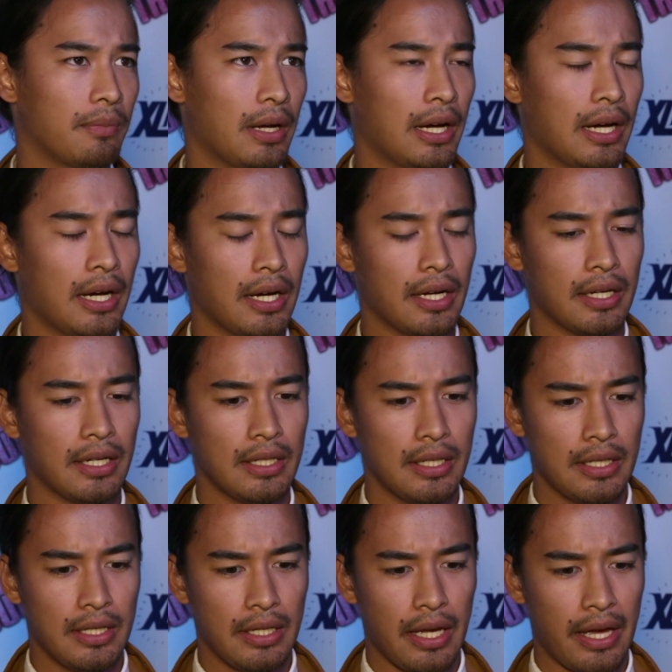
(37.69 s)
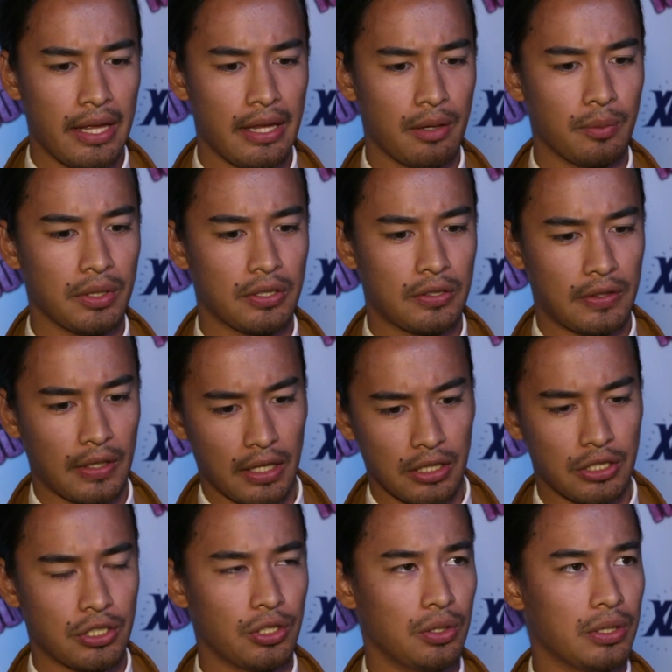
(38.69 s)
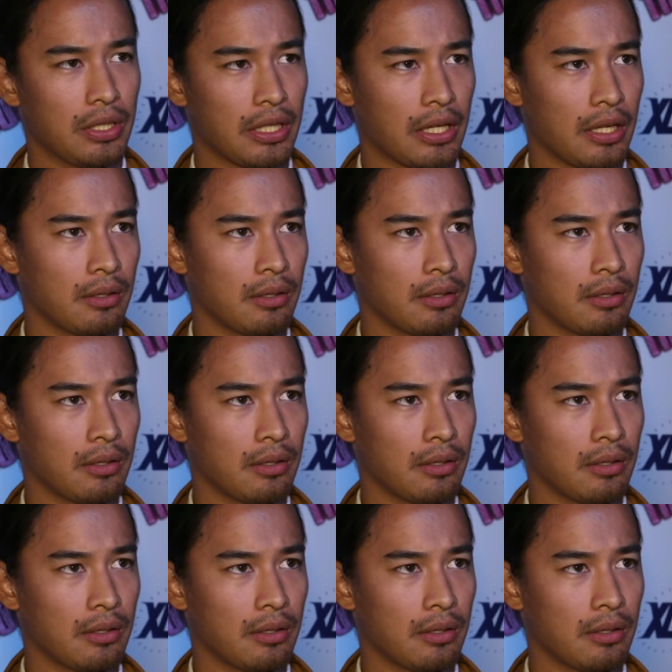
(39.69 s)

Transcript: uh, and then we started shooting.